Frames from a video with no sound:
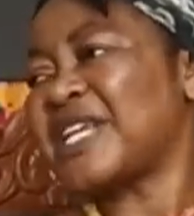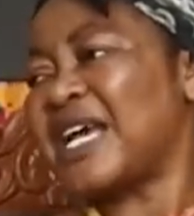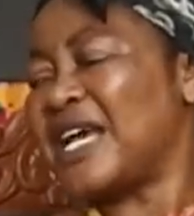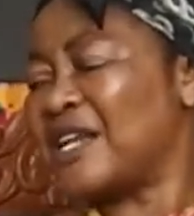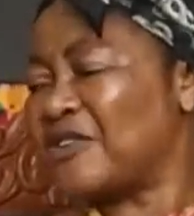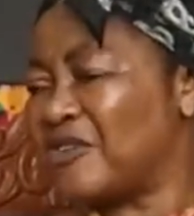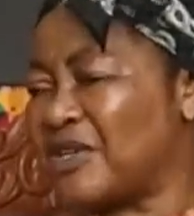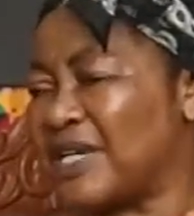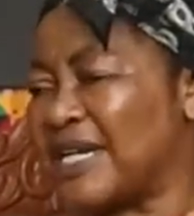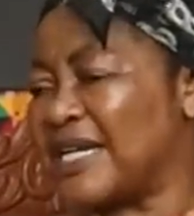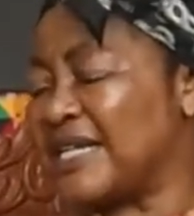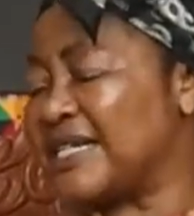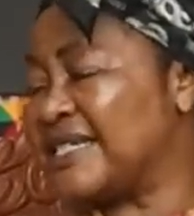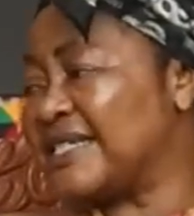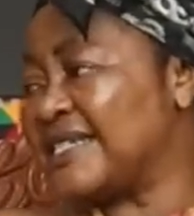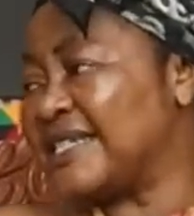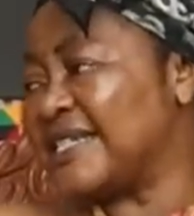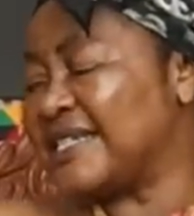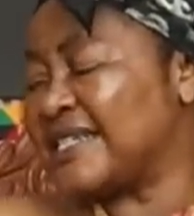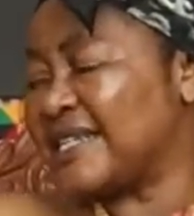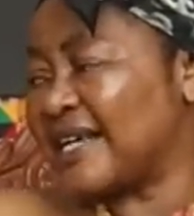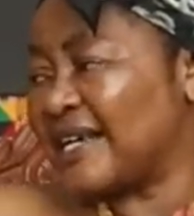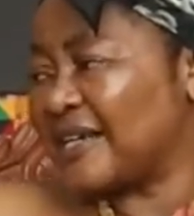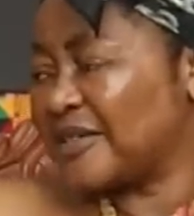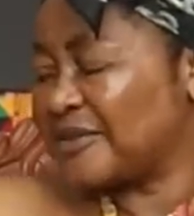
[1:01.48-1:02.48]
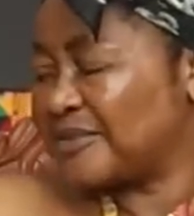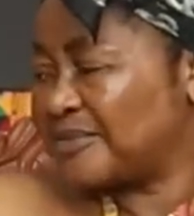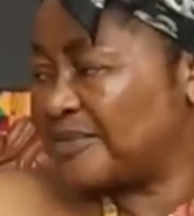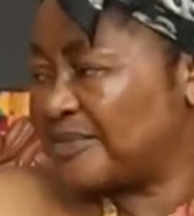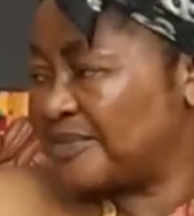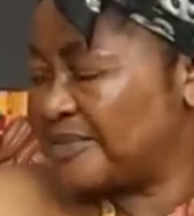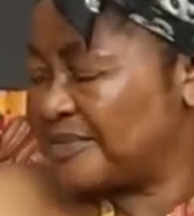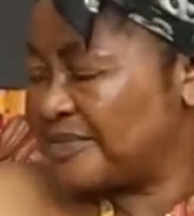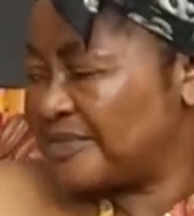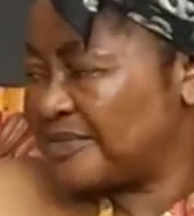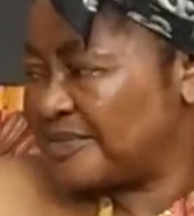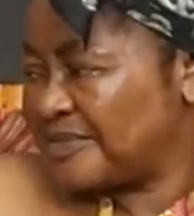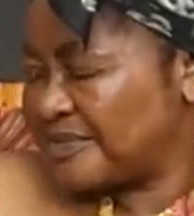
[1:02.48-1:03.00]
and no lady in ya.
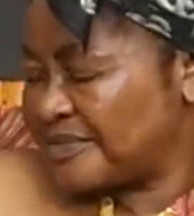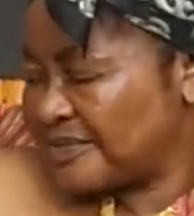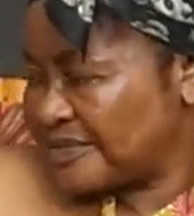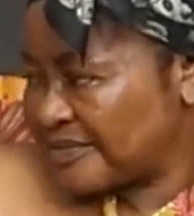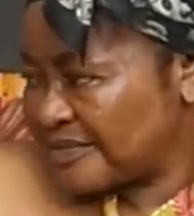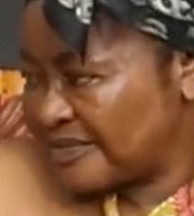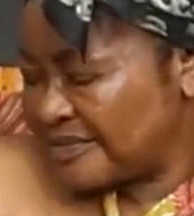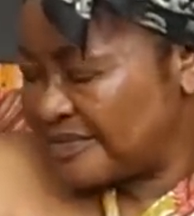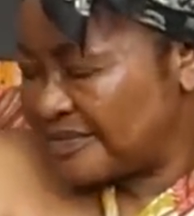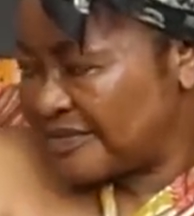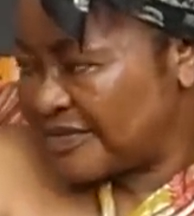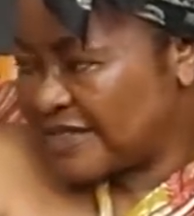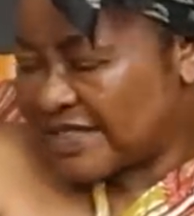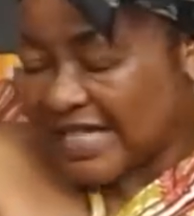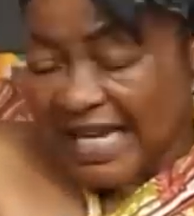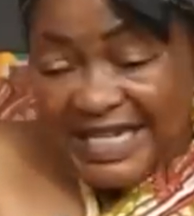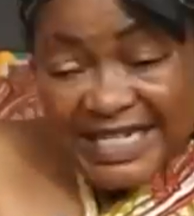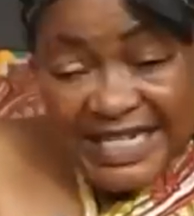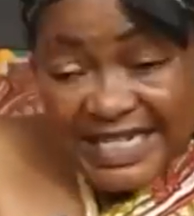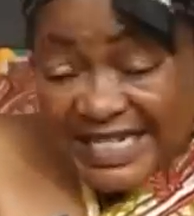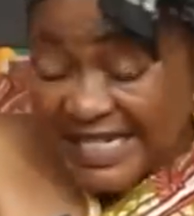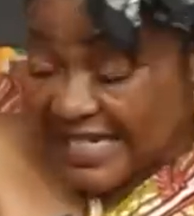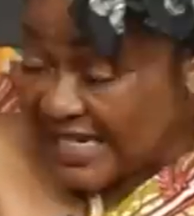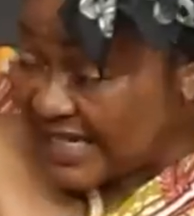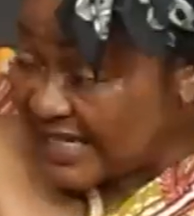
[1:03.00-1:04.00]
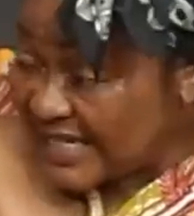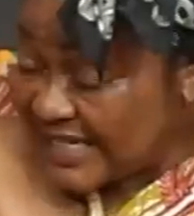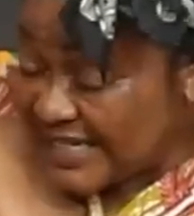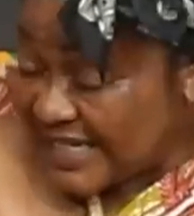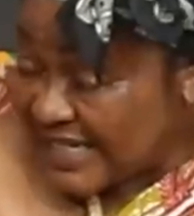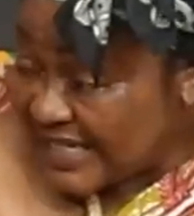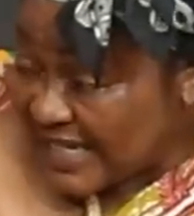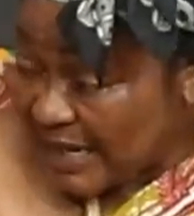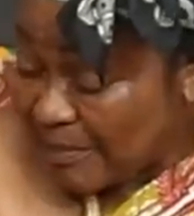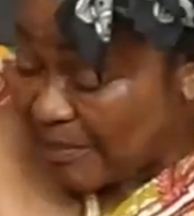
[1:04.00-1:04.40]
Saturday lady in